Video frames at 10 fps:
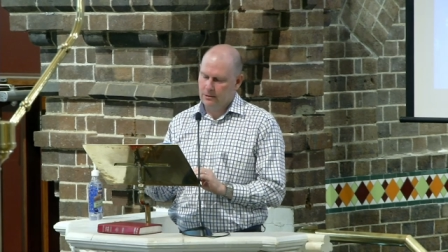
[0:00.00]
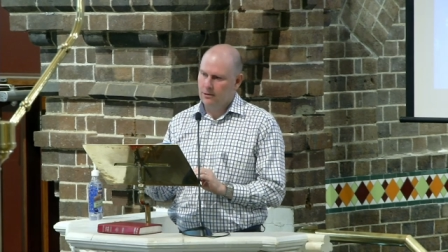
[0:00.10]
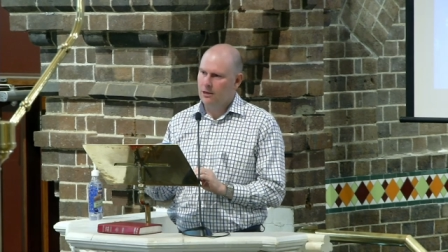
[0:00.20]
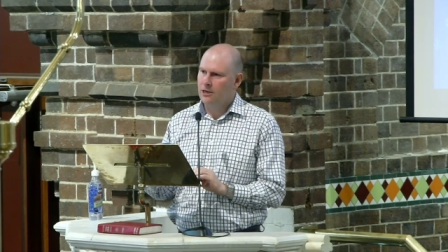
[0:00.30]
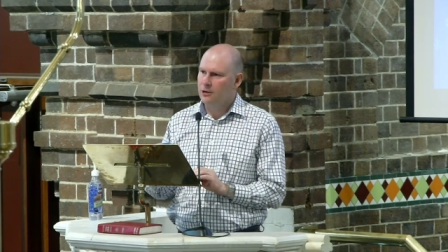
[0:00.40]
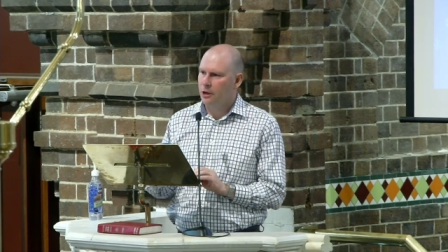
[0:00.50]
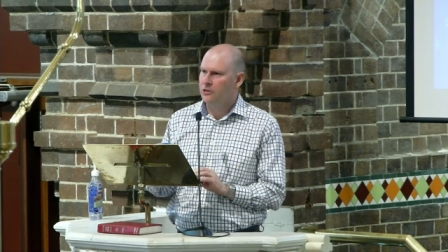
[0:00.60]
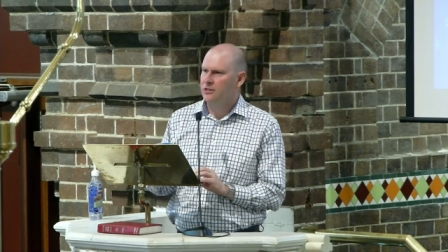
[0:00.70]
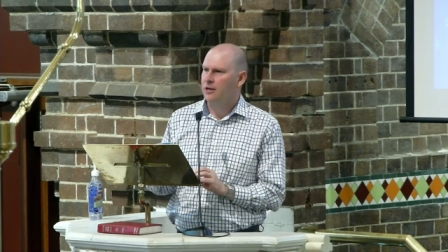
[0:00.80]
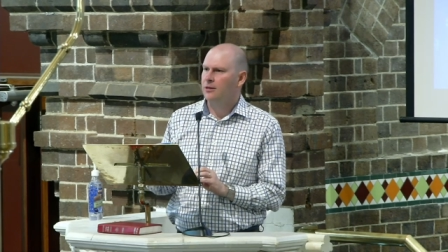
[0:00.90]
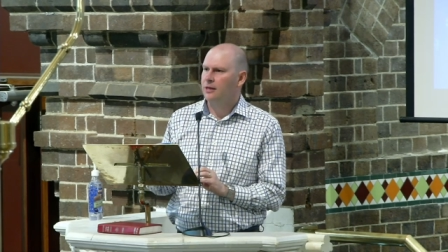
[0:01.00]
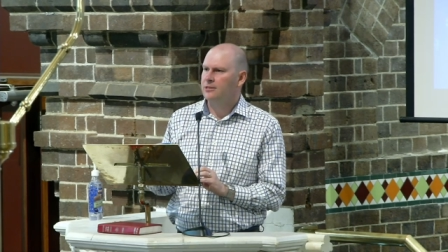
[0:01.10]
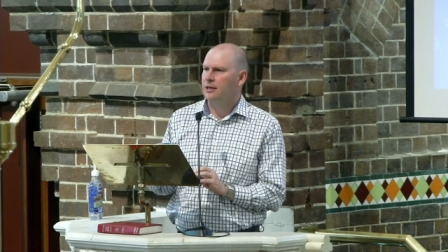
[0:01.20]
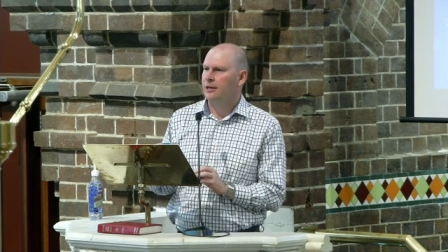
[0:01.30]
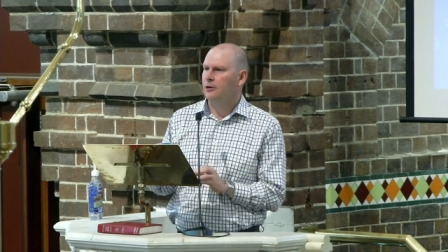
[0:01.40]
he knows that unless
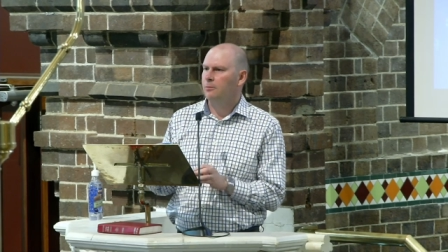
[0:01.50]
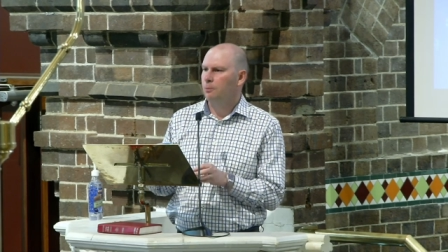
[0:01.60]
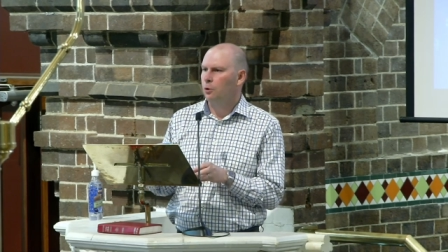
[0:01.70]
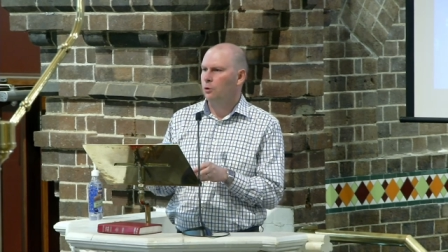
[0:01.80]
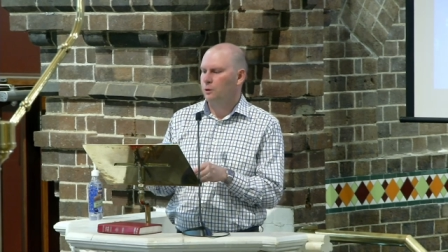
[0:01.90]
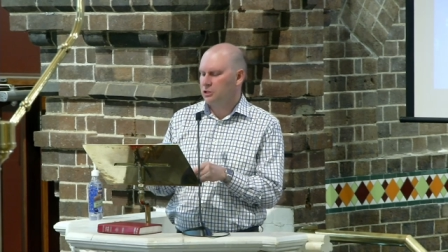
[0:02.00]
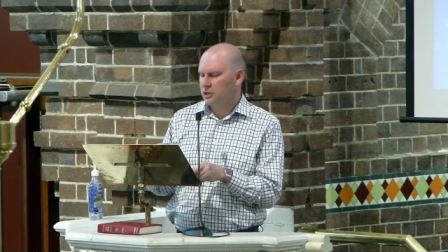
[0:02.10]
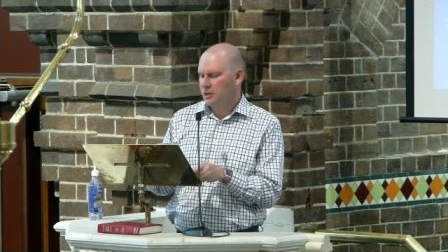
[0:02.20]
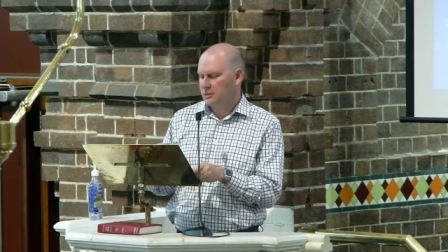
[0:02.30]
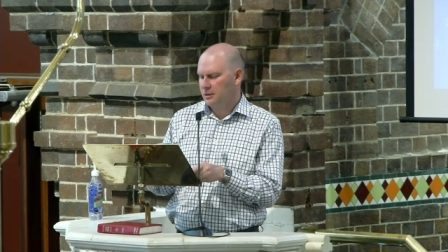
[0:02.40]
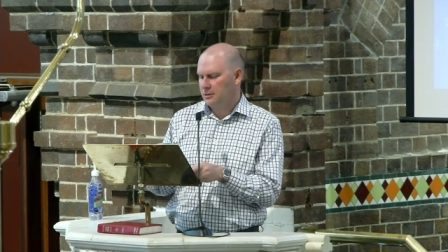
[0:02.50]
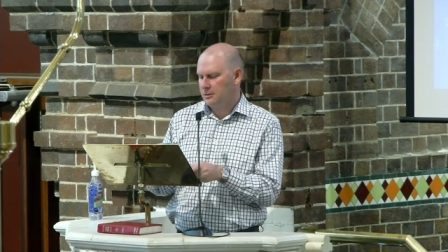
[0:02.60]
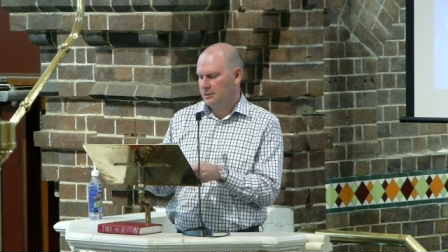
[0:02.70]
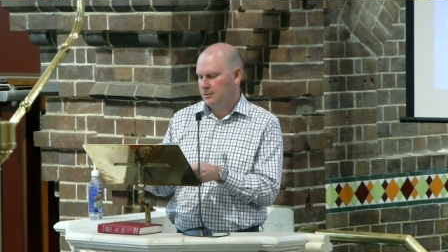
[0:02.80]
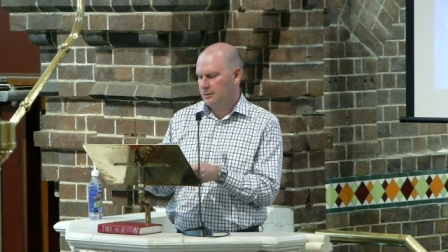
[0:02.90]
they get on board with
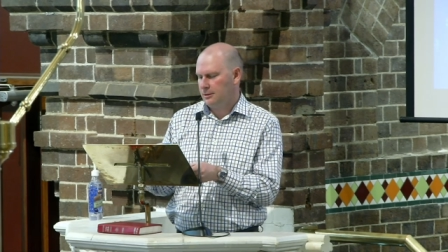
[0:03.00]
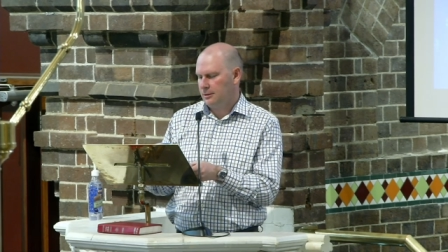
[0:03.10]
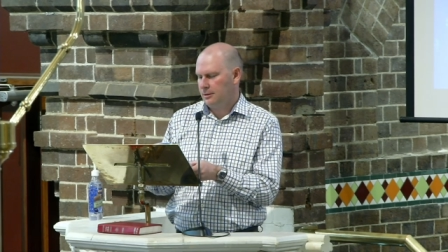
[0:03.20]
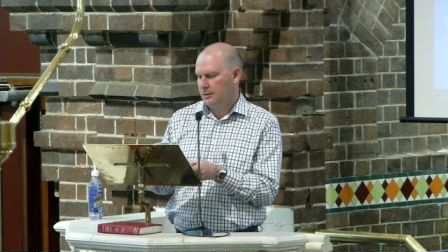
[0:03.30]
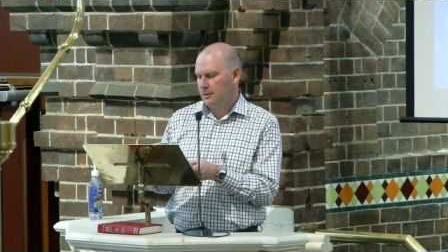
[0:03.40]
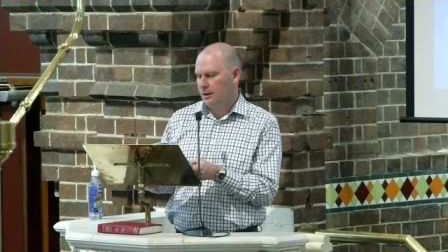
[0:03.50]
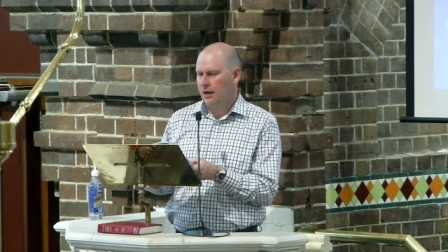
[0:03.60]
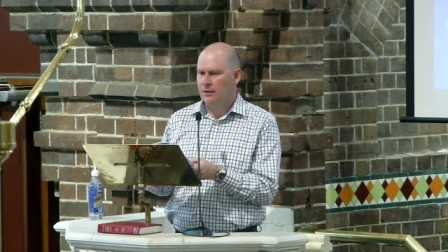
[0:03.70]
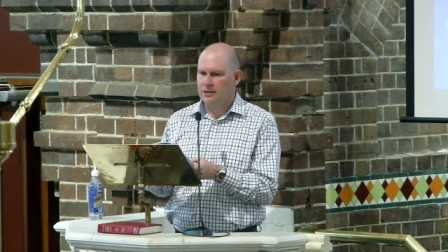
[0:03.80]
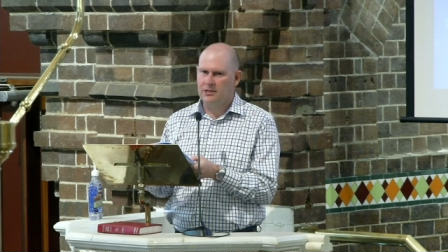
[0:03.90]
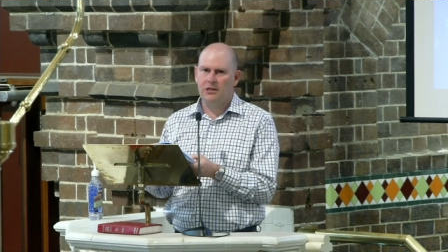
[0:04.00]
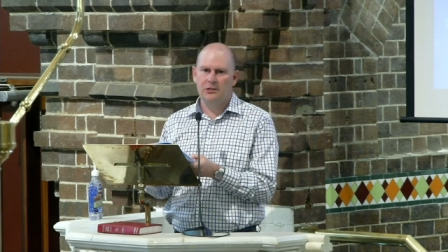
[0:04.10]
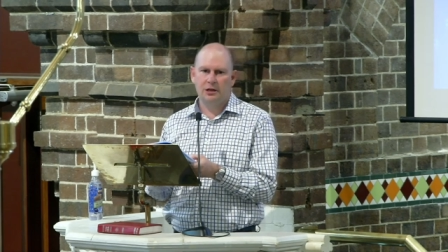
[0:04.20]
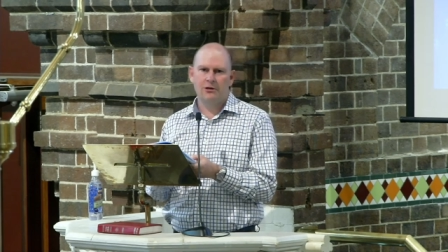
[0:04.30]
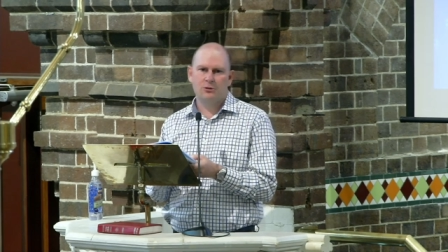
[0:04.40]
Jesus, unless he
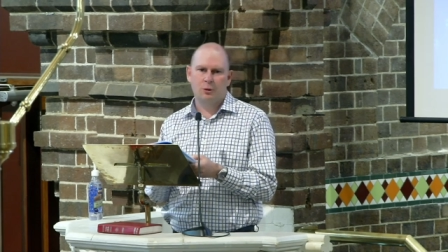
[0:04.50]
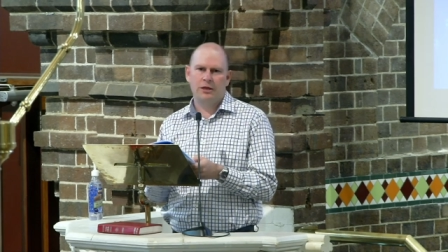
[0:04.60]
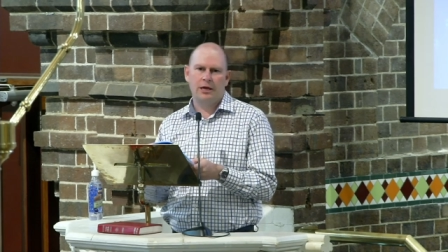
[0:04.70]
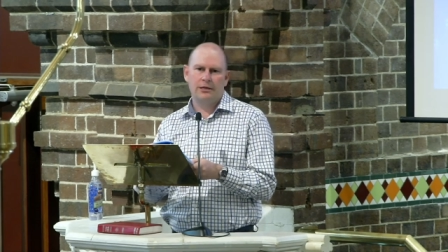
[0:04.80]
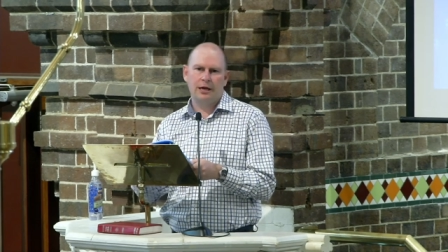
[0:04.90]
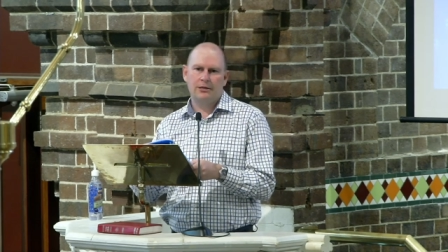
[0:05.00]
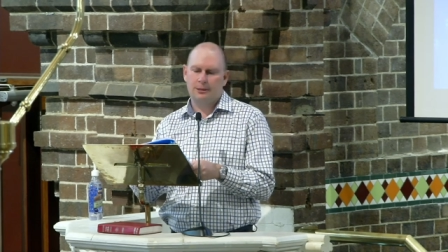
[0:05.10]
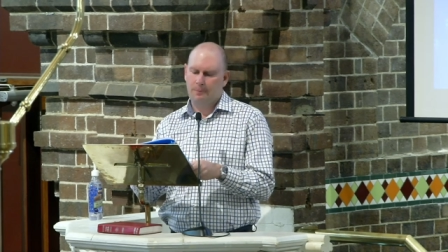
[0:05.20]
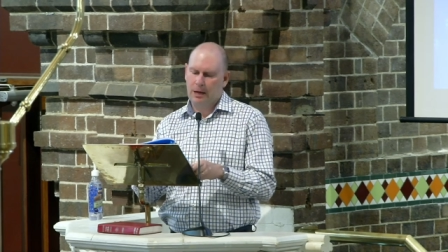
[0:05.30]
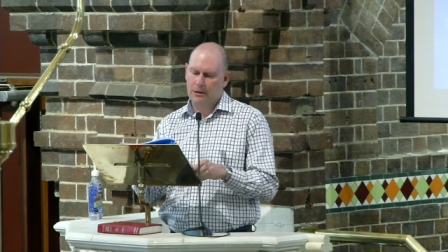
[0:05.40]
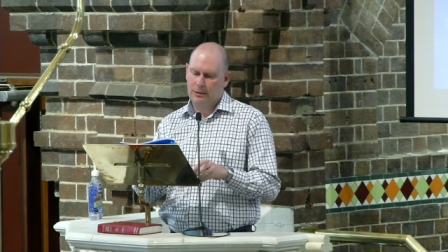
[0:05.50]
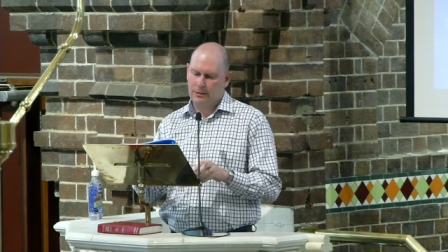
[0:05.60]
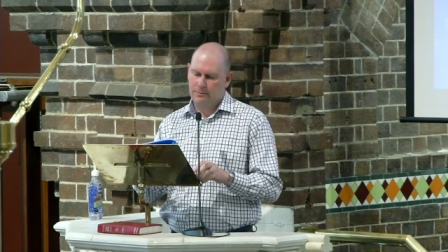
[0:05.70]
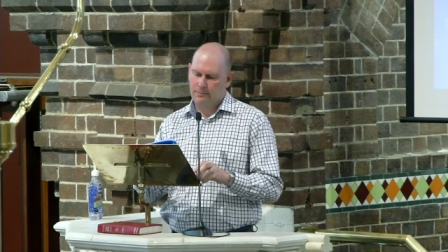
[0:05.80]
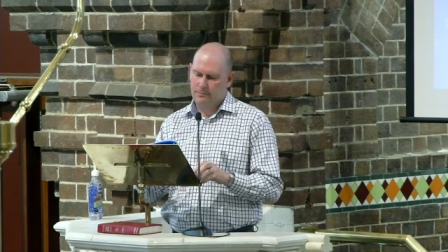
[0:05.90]
deals with their doubts about
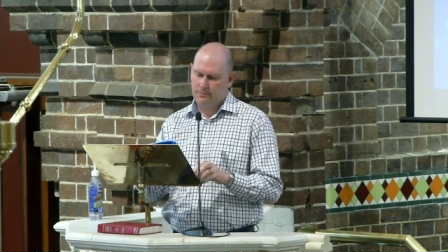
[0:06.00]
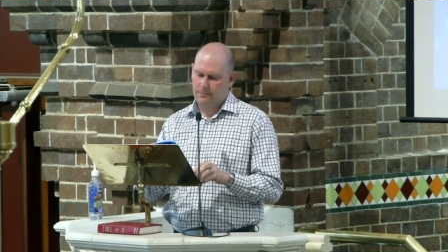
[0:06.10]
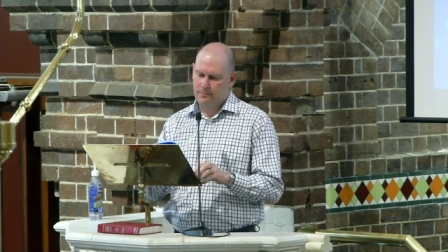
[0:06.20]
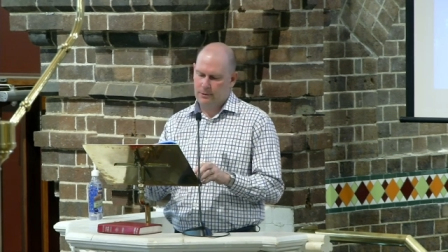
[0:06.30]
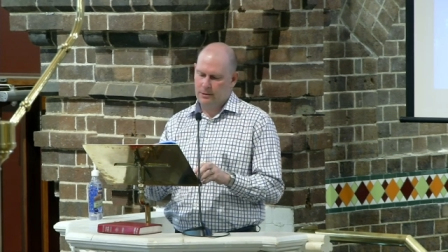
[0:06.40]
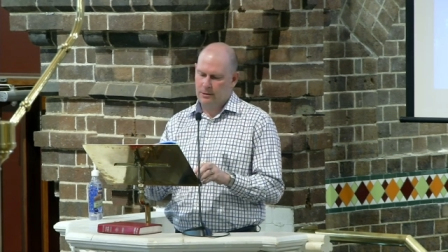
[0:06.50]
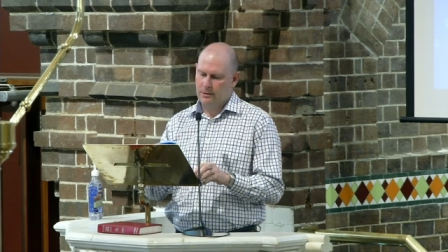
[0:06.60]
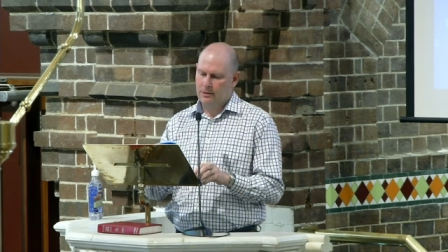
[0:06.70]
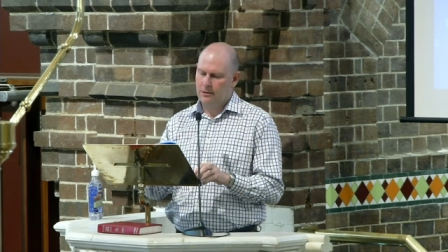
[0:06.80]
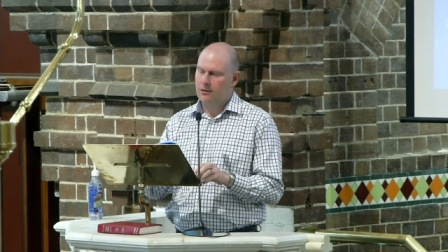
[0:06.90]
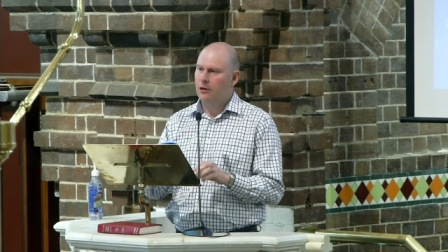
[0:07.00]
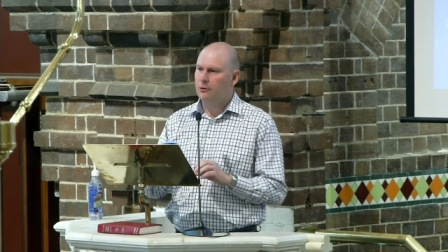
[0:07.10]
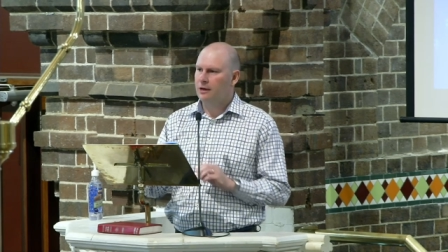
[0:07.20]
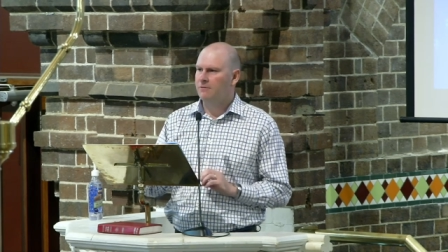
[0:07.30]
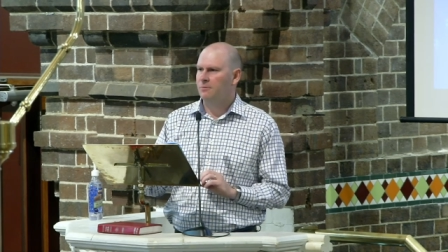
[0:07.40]
him, they'll
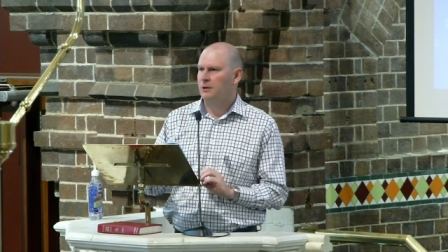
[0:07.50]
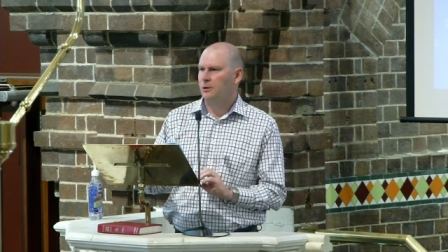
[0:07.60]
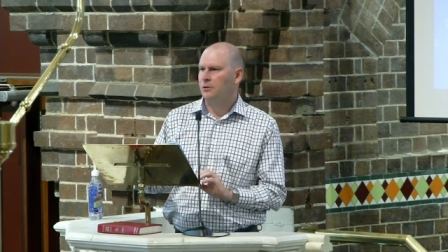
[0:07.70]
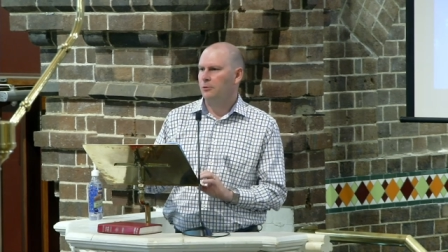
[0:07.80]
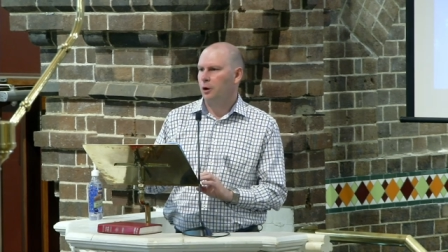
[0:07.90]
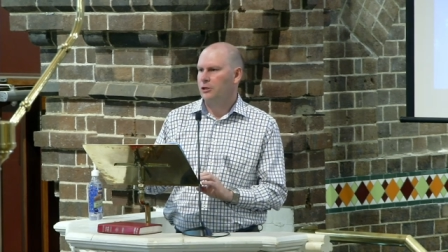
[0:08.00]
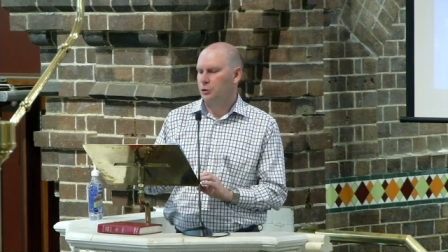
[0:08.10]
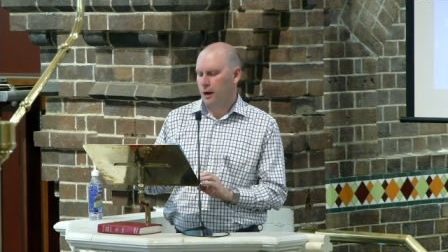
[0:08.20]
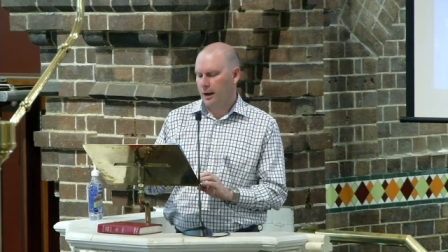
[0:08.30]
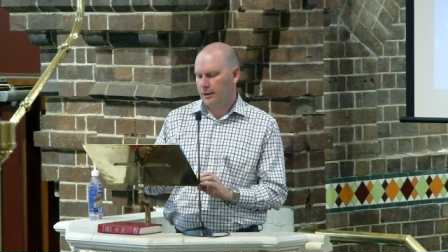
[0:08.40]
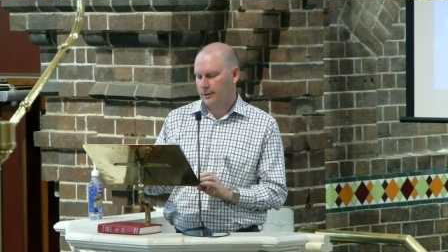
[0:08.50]
never be on the right track.